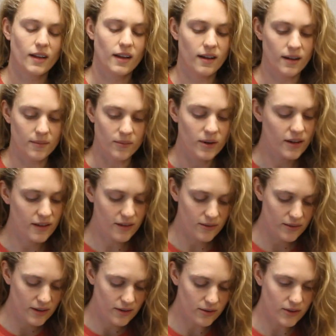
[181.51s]
One of the other
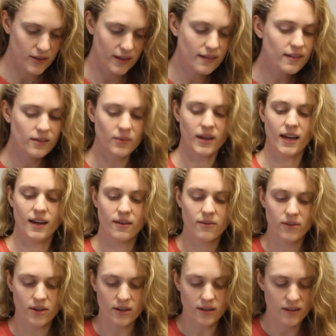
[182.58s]
really cool things is we
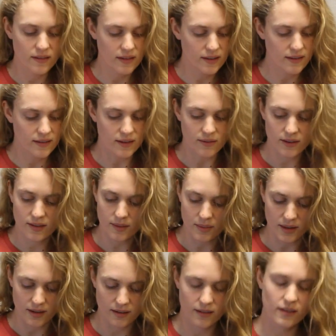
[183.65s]
have all of these divots up
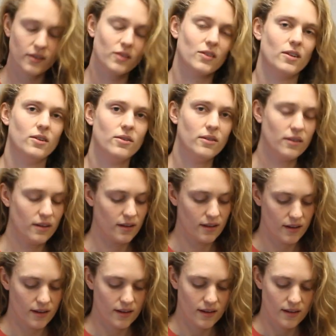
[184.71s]
here, so
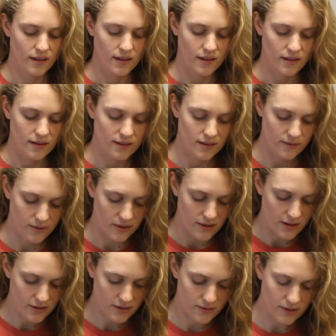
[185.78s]
for
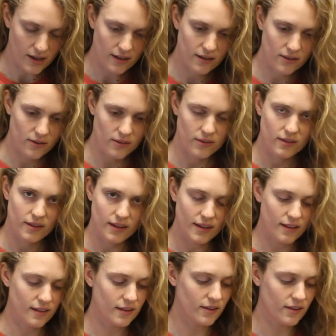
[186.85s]
initiative trackers, you get these